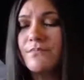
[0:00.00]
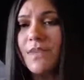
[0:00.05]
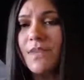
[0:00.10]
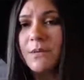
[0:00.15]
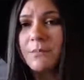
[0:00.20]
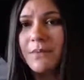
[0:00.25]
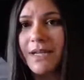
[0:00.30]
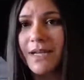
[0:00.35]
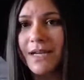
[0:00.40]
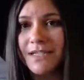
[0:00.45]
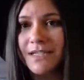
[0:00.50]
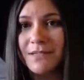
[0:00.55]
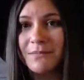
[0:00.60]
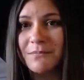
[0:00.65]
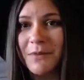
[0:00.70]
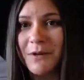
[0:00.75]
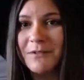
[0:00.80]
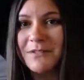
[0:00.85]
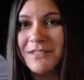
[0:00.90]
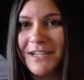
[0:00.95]
Because
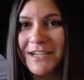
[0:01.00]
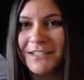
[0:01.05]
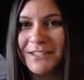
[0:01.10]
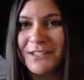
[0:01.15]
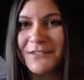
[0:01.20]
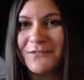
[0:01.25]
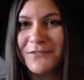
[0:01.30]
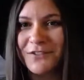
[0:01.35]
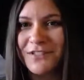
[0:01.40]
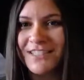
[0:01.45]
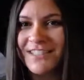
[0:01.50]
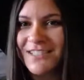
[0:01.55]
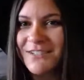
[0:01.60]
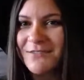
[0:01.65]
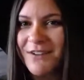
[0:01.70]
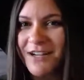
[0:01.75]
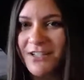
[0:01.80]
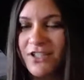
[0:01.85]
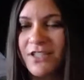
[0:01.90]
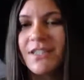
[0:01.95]
most likely, if you're still
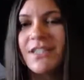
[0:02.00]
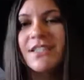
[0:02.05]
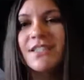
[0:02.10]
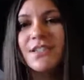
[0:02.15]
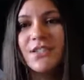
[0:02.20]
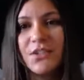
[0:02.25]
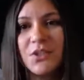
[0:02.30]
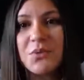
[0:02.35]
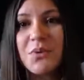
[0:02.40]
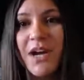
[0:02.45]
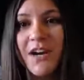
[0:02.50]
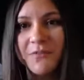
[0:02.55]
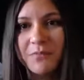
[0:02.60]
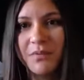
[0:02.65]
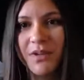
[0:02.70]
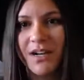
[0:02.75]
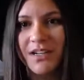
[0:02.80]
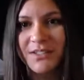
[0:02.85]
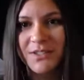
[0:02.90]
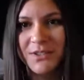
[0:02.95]
watching this, you have
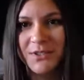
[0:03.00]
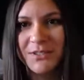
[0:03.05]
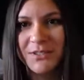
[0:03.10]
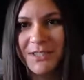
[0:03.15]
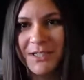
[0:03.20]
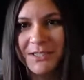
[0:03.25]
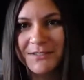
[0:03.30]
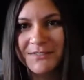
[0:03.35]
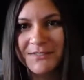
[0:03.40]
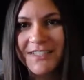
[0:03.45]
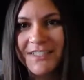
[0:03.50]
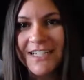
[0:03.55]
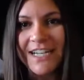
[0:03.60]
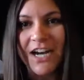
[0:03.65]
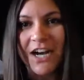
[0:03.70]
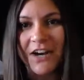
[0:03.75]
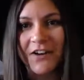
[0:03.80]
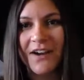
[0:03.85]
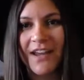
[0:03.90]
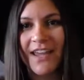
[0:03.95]
blocks yourself,
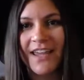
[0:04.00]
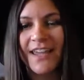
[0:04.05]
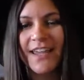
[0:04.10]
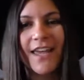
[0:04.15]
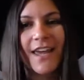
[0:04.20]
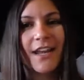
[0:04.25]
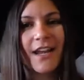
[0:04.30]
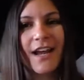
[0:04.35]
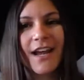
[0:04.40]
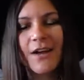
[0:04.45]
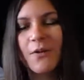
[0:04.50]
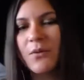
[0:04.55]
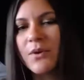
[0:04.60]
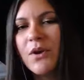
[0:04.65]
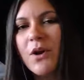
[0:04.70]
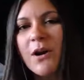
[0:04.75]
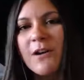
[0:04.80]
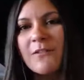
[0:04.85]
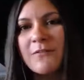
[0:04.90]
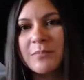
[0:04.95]
okay? And we
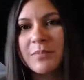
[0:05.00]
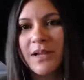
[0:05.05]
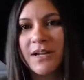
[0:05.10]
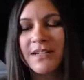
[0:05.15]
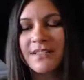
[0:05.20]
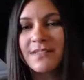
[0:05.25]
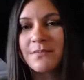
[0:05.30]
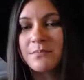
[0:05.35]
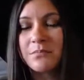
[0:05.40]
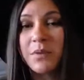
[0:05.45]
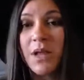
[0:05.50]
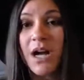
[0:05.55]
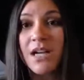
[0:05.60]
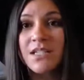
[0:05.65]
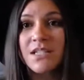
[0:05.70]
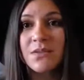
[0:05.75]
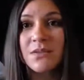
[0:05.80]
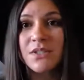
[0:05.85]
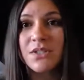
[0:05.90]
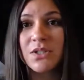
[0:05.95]
all have
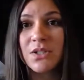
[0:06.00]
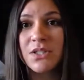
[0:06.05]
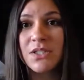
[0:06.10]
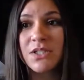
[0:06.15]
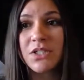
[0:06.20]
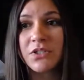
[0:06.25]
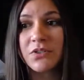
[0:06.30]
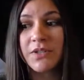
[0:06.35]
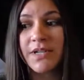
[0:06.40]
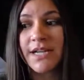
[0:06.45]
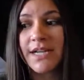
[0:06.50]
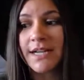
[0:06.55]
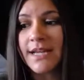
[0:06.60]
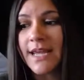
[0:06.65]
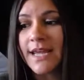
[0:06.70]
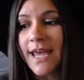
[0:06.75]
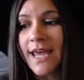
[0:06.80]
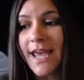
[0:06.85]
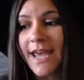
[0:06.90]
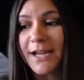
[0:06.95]
blocks to a certain degree,
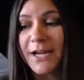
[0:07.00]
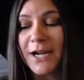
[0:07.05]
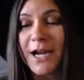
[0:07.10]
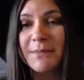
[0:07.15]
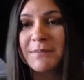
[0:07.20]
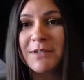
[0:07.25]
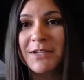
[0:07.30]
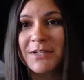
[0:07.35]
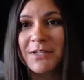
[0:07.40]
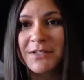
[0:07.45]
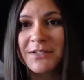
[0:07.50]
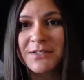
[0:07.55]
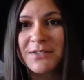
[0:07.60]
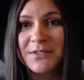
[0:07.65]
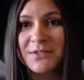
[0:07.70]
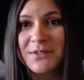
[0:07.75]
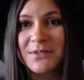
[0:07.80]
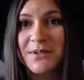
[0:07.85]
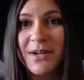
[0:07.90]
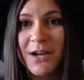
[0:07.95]
and I'm here
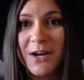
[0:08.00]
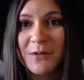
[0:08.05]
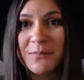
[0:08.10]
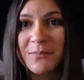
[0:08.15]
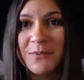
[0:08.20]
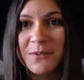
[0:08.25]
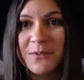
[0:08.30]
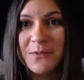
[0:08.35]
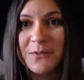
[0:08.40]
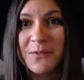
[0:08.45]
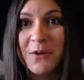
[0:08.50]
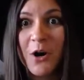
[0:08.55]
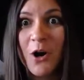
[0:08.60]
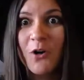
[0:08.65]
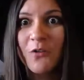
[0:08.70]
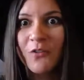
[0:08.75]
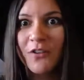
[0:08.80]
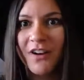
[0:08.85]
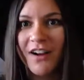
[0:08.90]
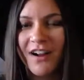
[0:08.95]
to help you
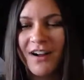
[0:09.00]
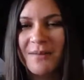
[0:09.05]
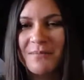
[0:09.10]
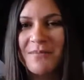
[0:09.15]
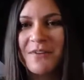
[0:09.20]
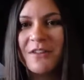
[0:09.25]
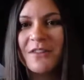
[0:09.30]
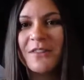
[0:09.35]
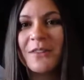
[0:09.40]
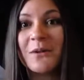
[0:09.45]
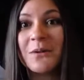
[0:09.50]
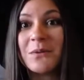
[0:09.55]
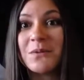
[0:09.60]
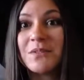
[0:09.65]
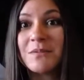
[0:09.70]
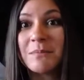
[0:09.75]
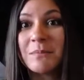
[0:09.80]
overcome those